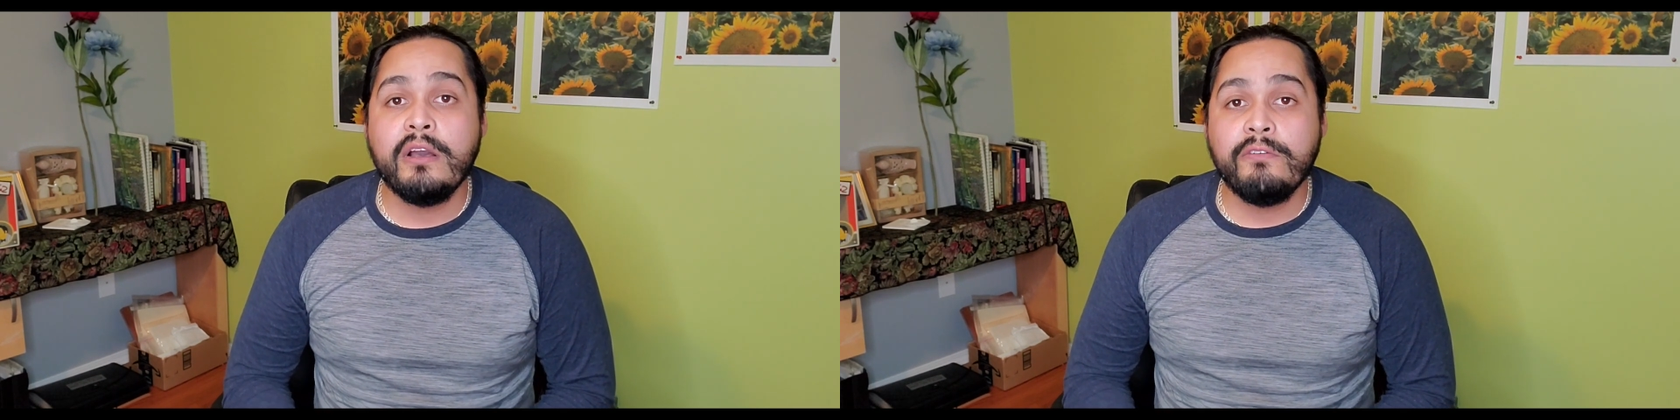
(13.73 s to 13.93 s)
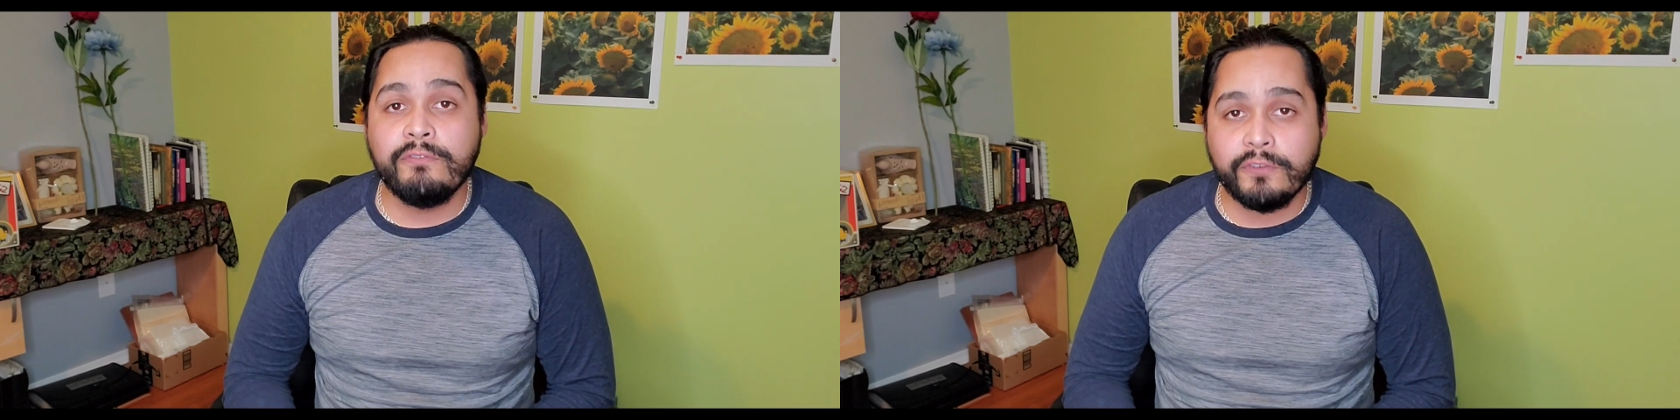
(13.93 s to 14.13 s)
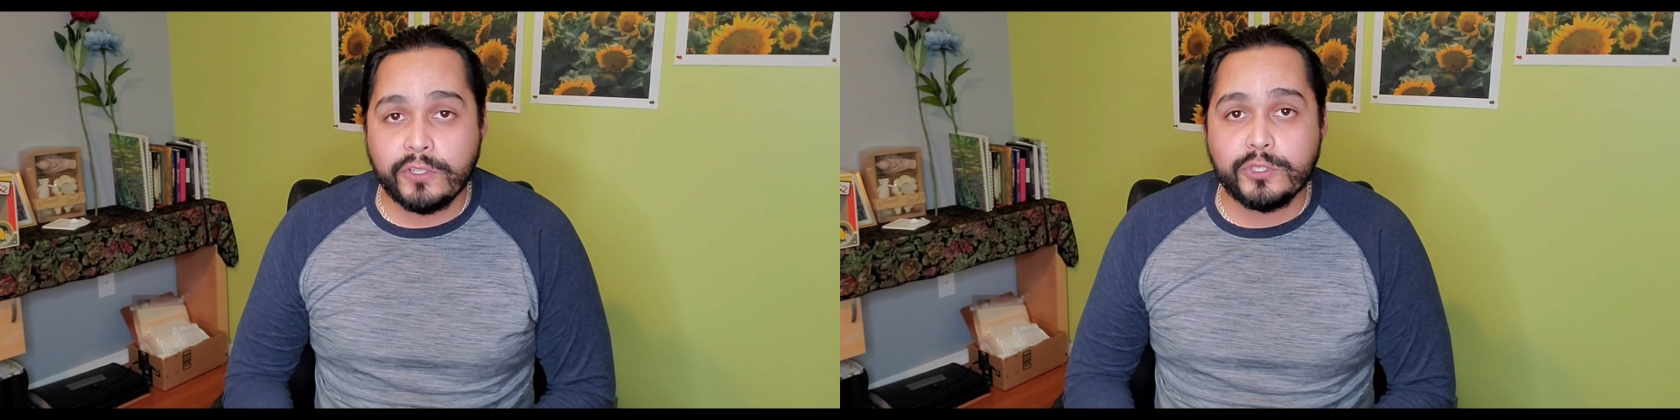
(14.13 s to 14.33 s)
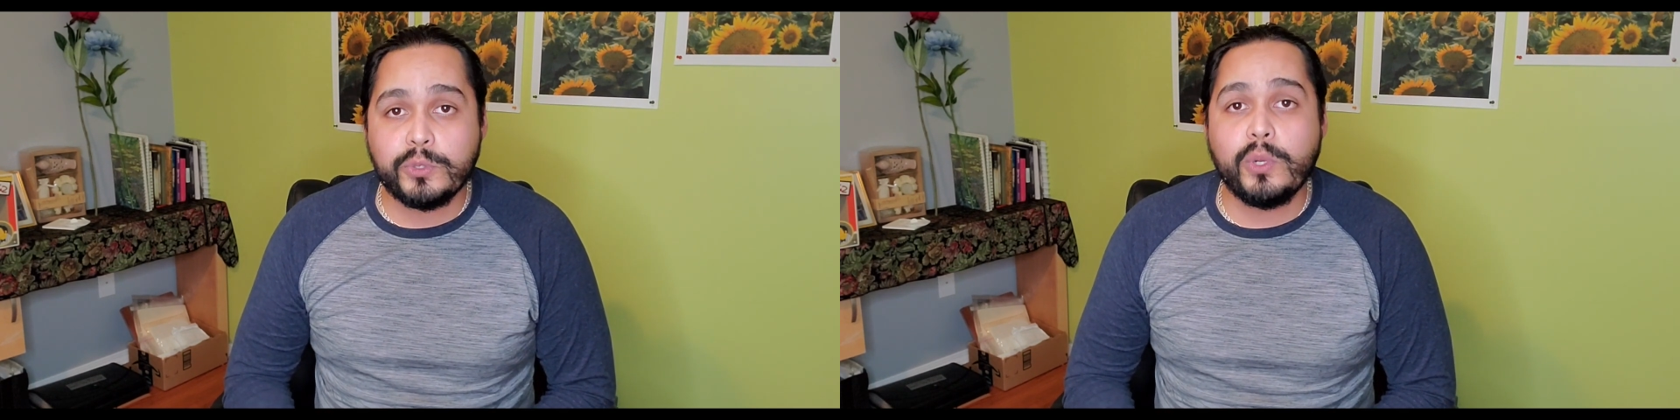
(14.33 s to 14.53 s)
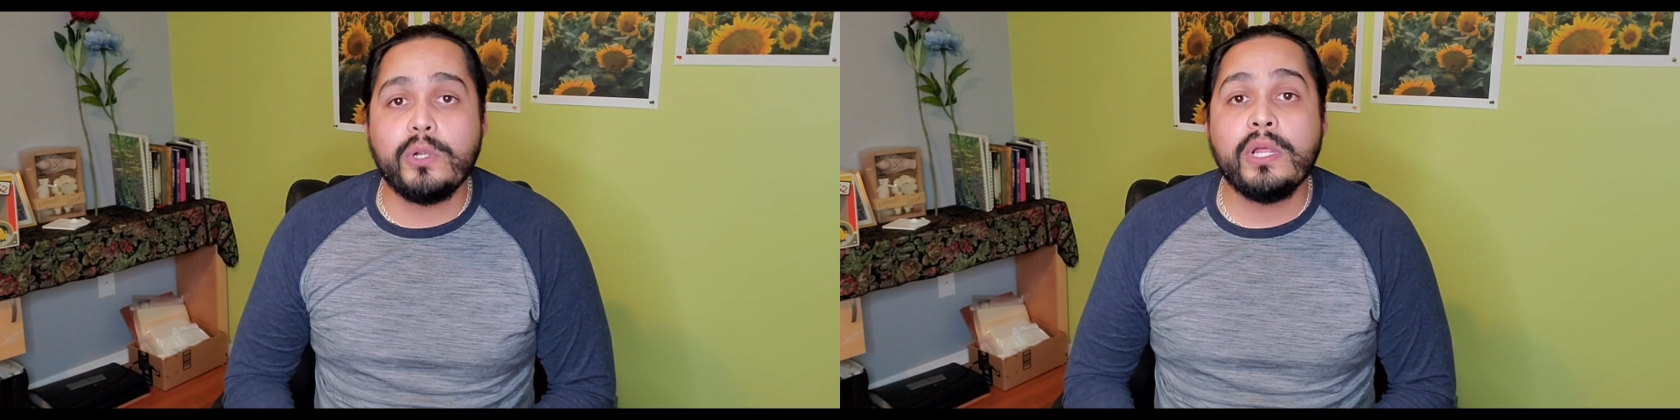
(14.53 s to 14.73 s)

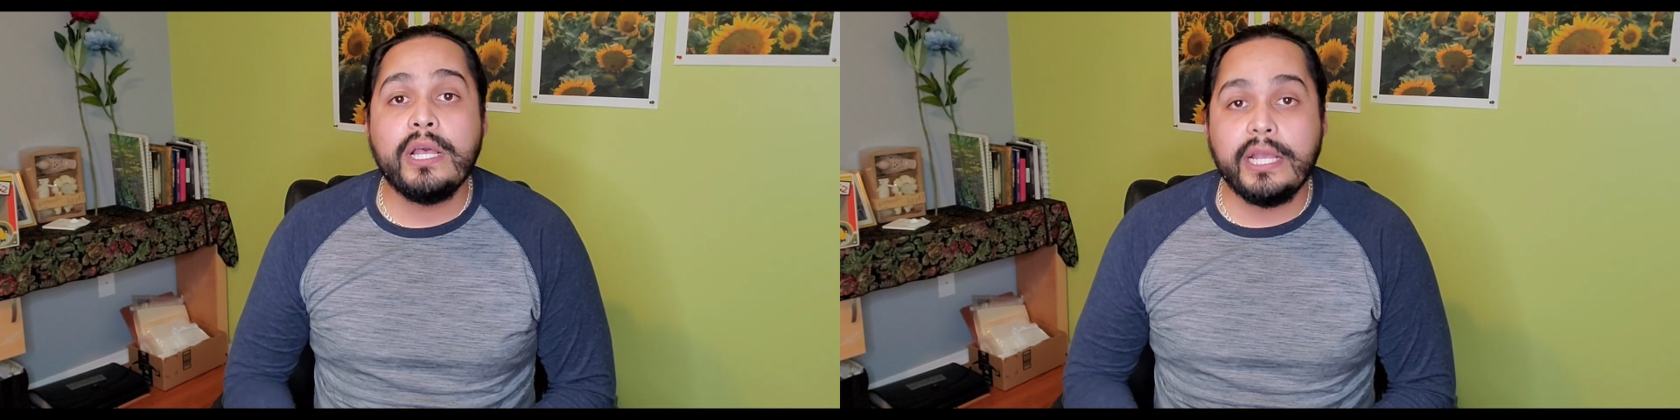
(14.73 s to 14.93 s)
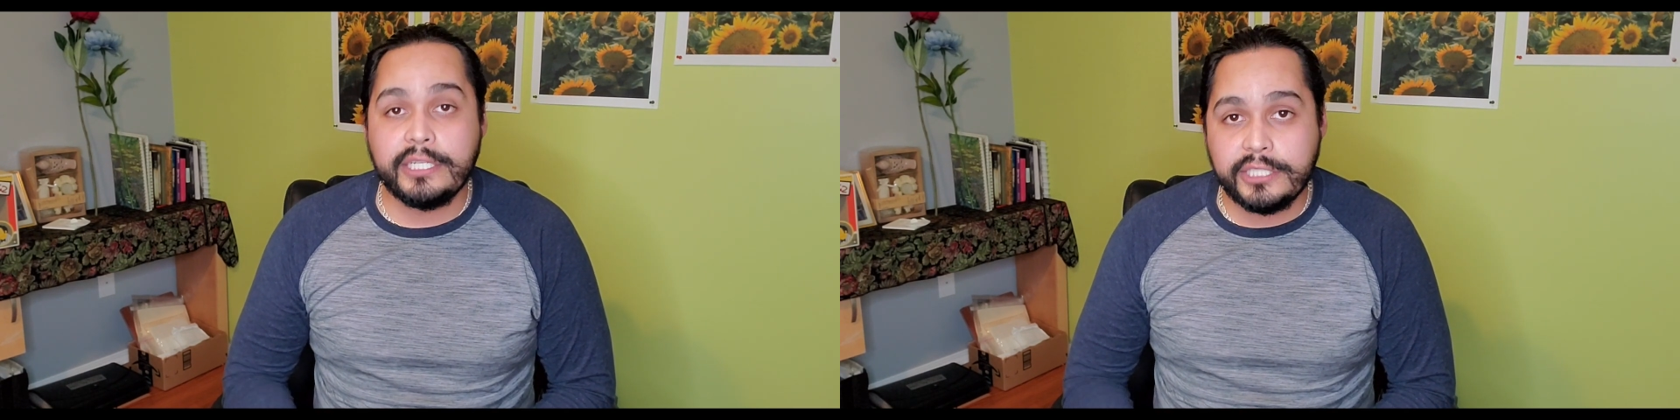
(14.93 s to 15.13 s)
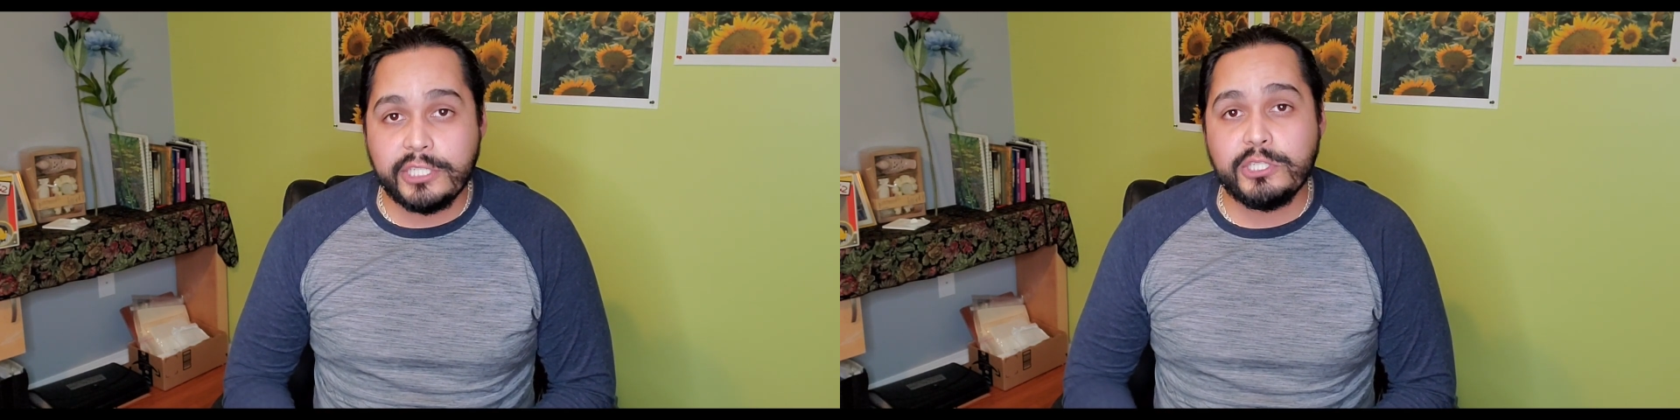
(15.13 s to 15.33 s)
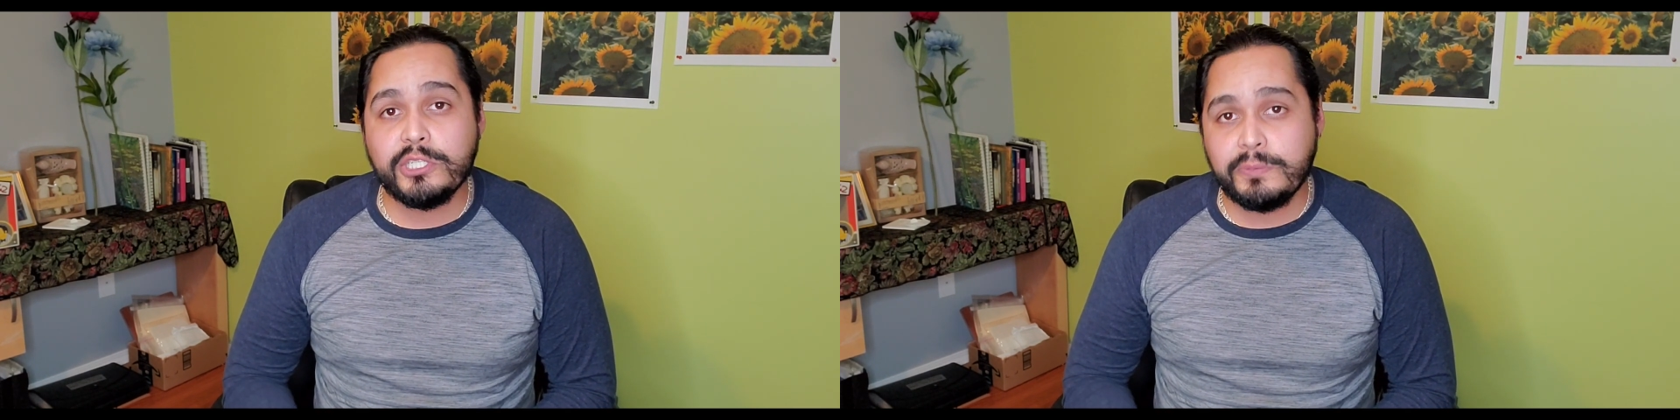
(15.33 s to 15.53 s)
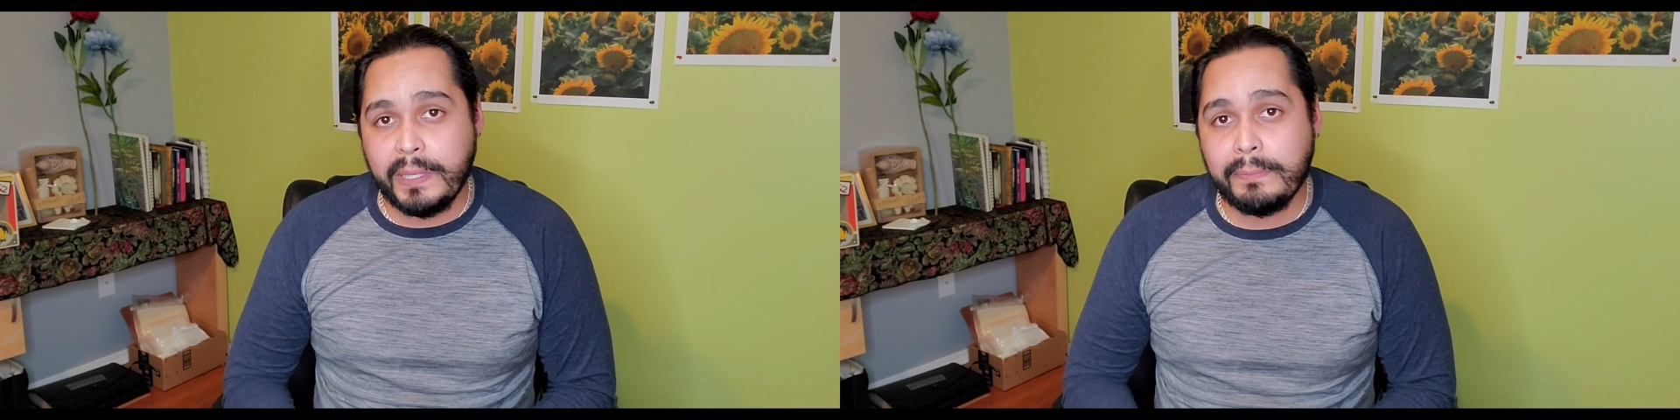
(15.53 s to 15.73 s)
virtual
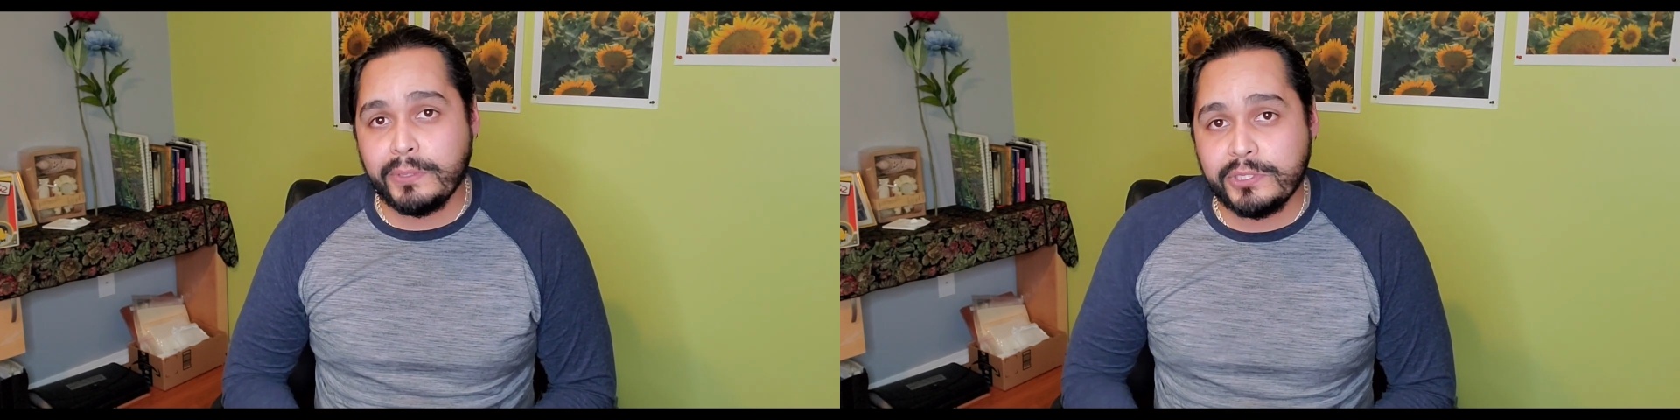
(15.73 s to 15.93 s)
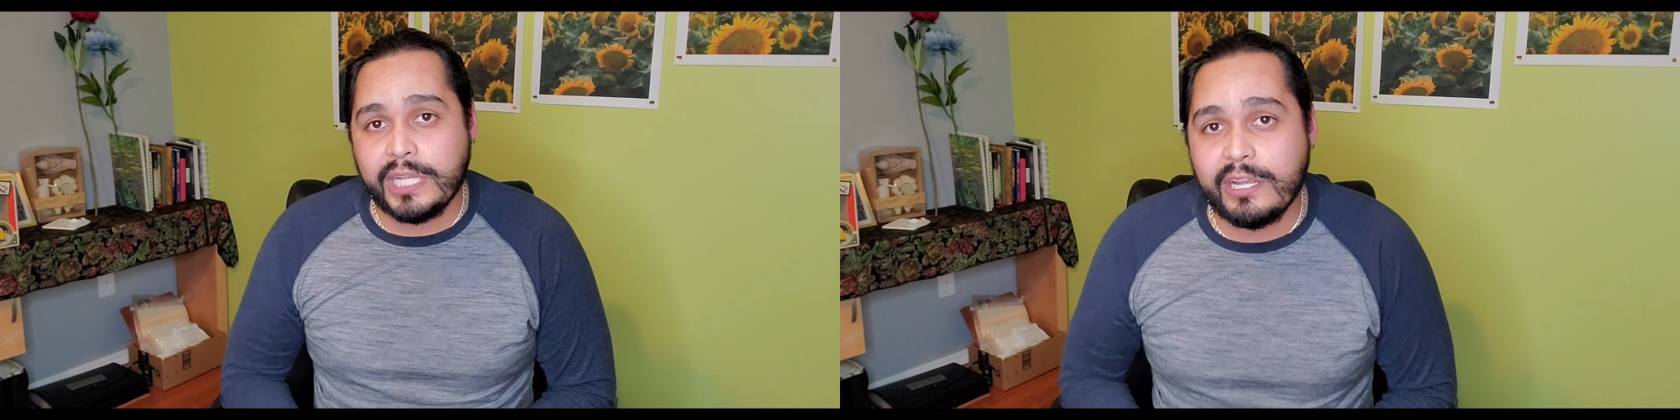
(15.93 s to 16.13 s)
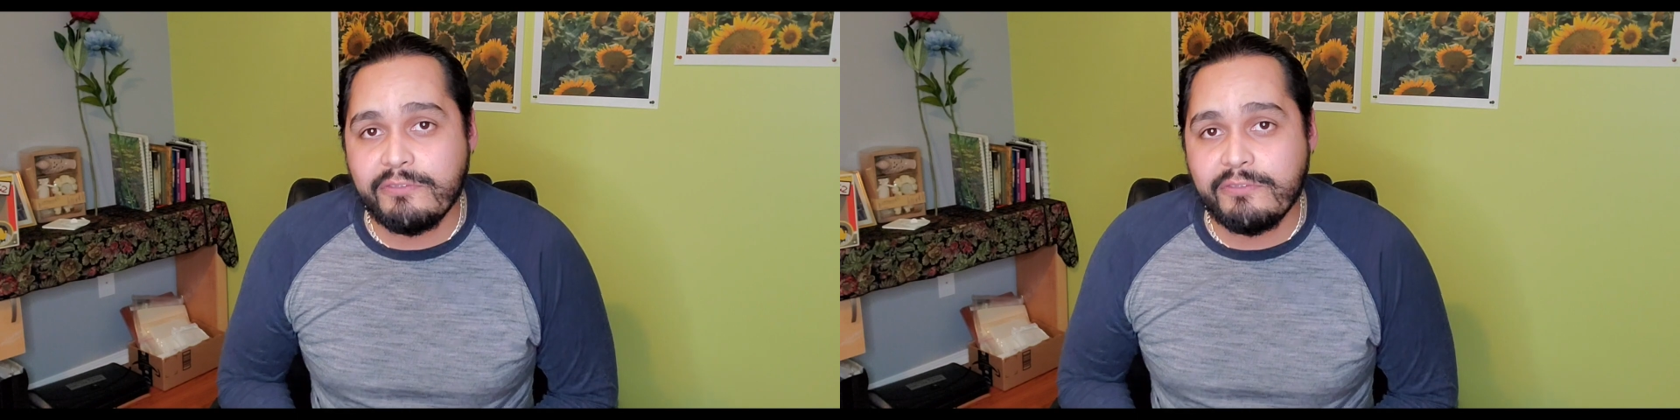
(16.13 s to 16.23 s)
Indigenous Peoples Day